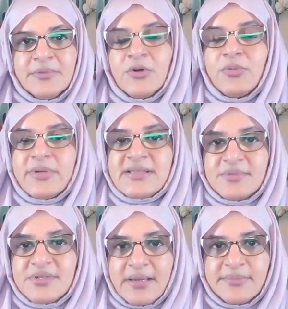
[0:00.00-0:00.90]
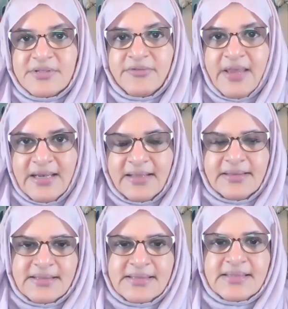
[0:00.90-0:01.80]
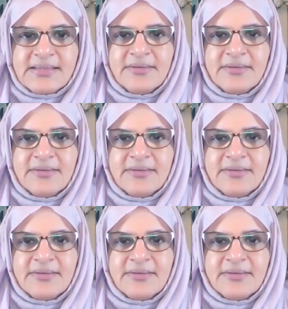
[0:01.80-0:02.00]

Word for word: you know, we sometimes fail at this.